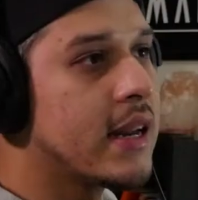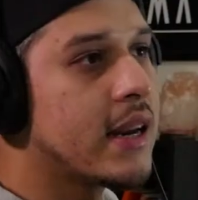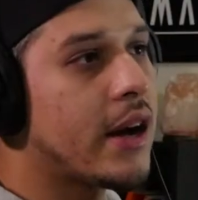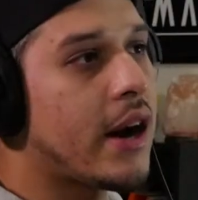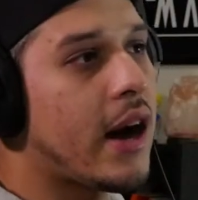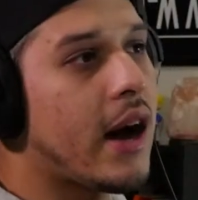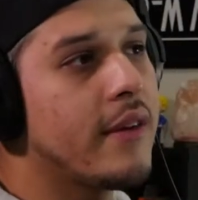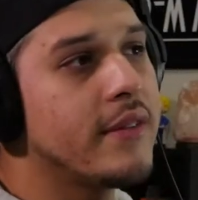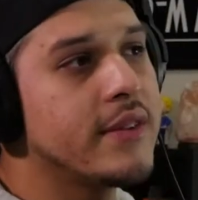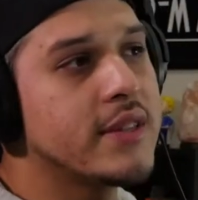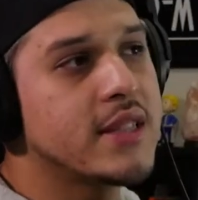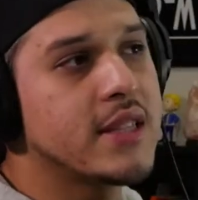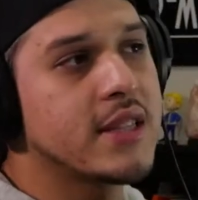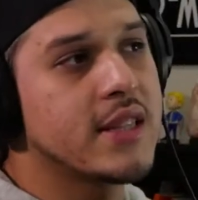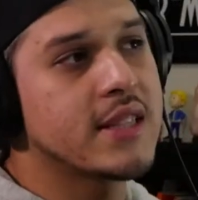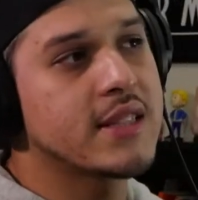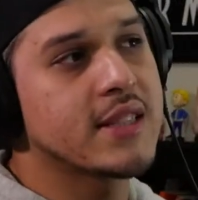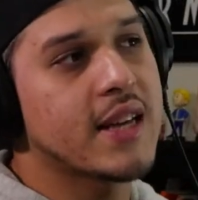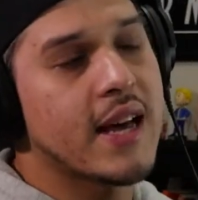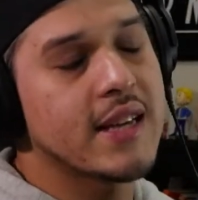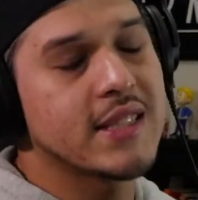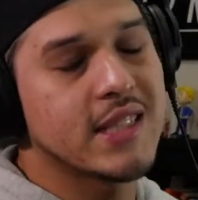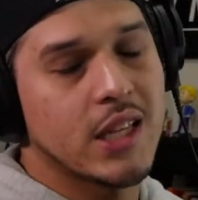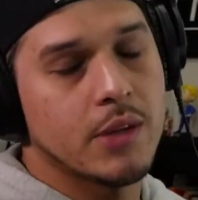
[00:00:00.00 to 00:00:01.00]
Now, obviously,
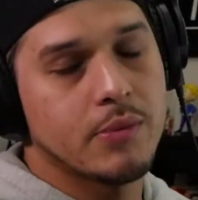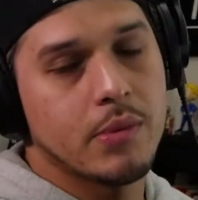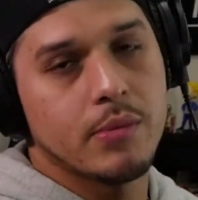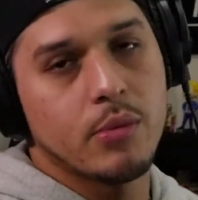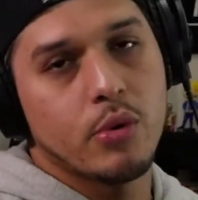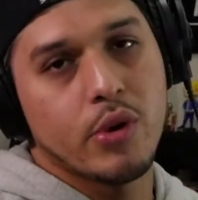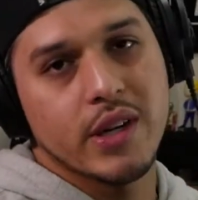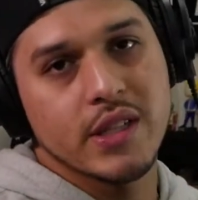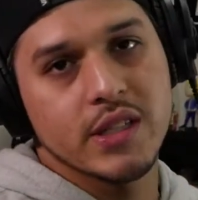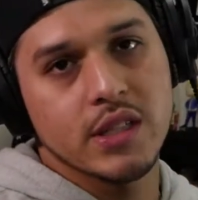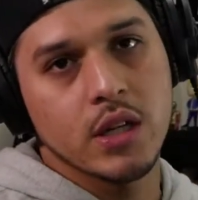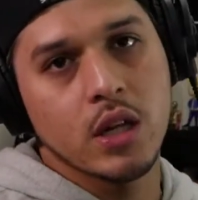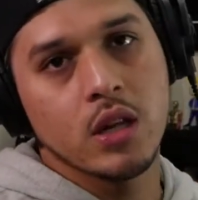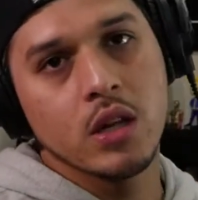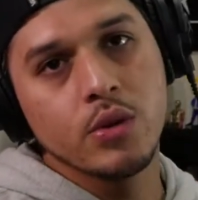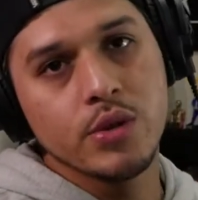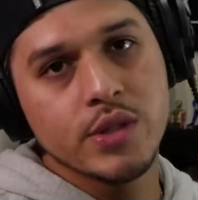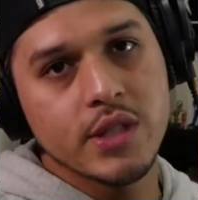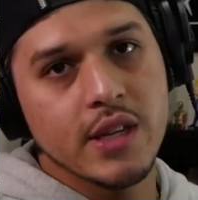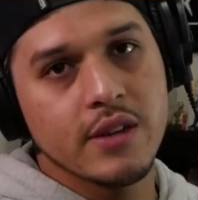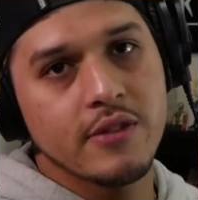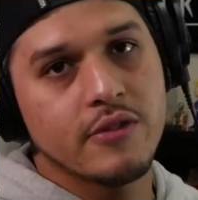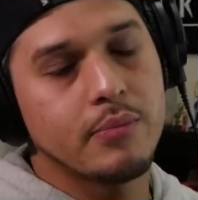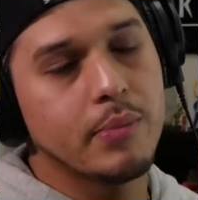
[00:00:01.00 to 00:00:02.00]
this guy is a little bit more
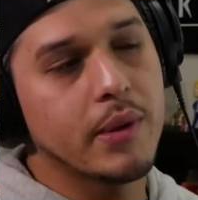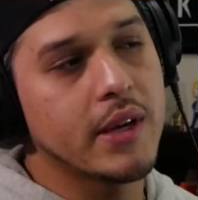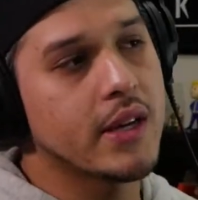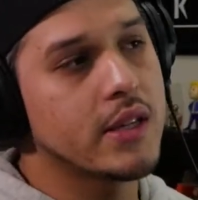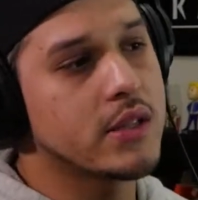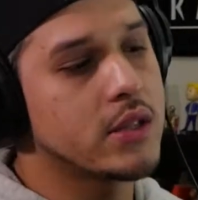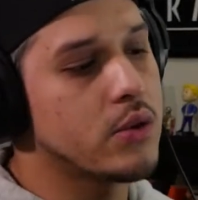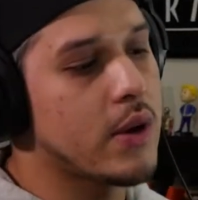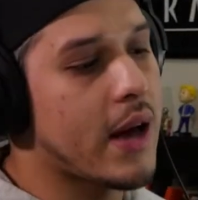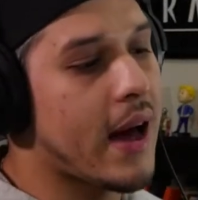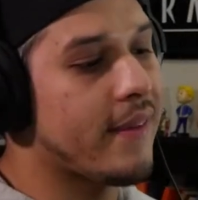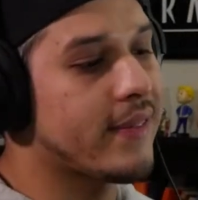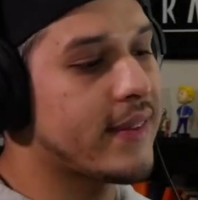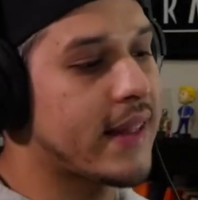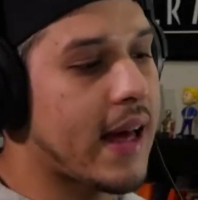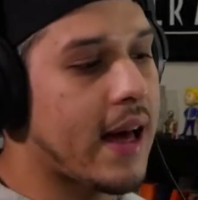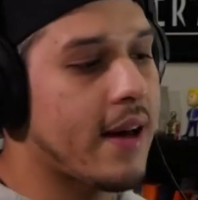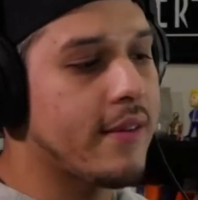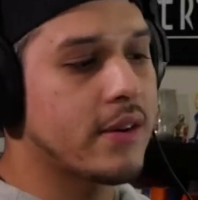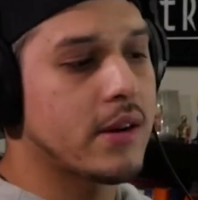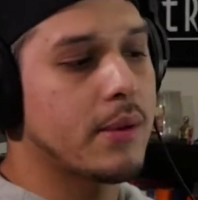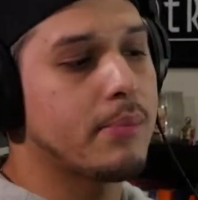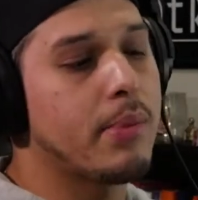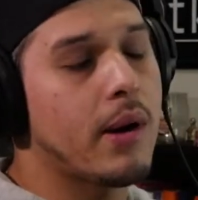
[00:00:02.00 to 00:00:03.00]
exclusive because you have to
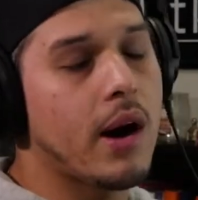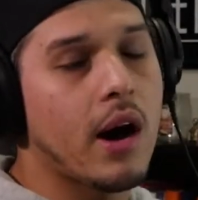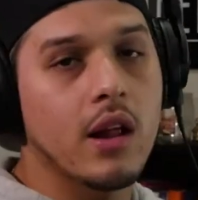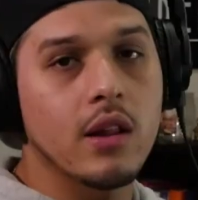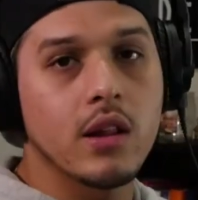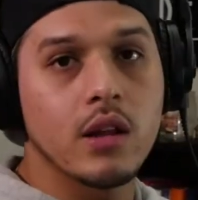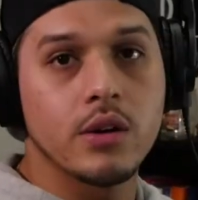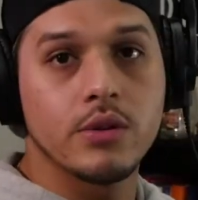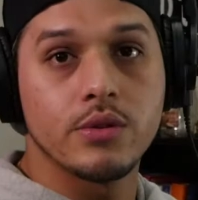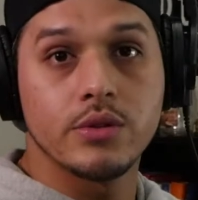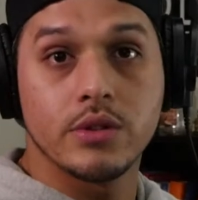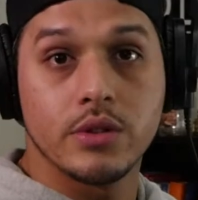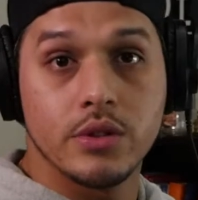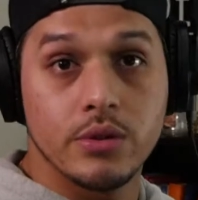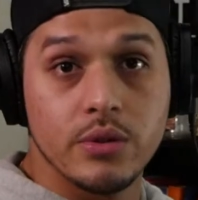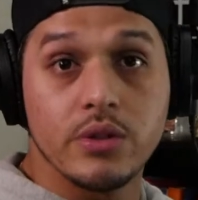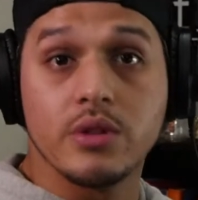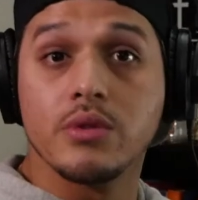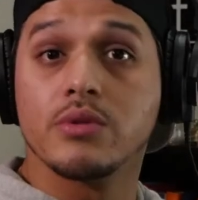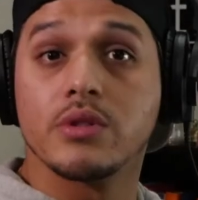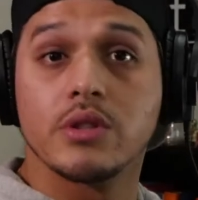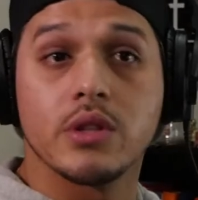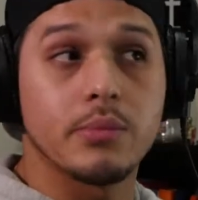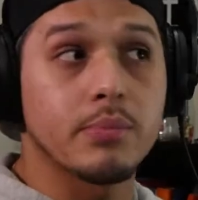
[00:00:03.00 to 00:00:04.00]
have an Apollo to
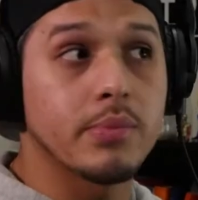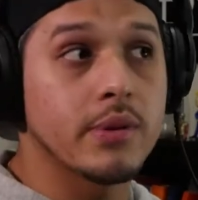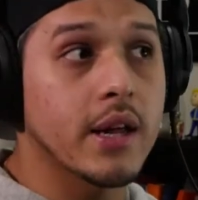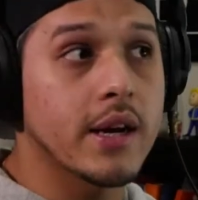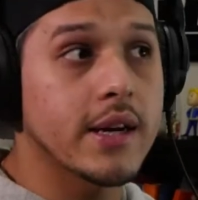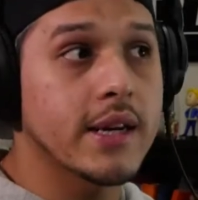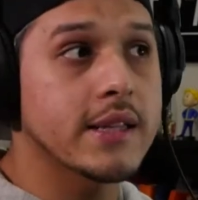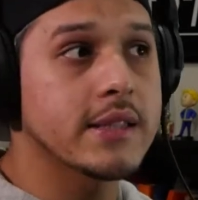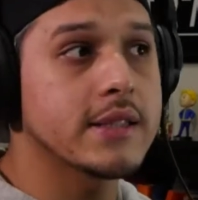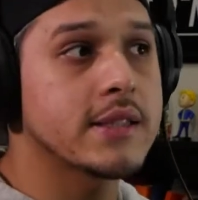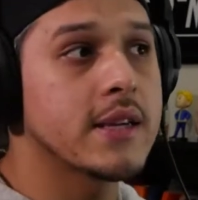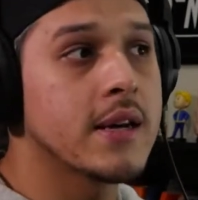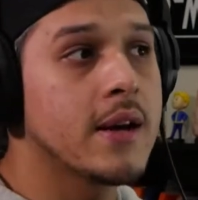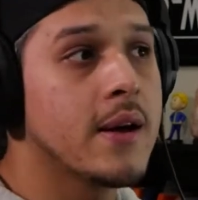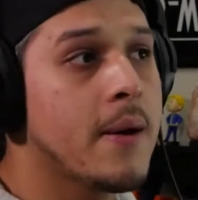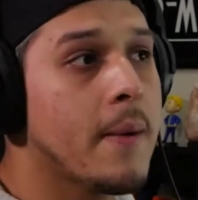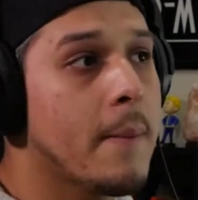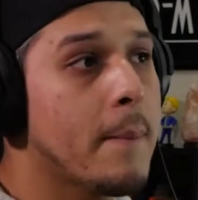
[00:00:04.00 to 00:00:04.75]
use their plugins.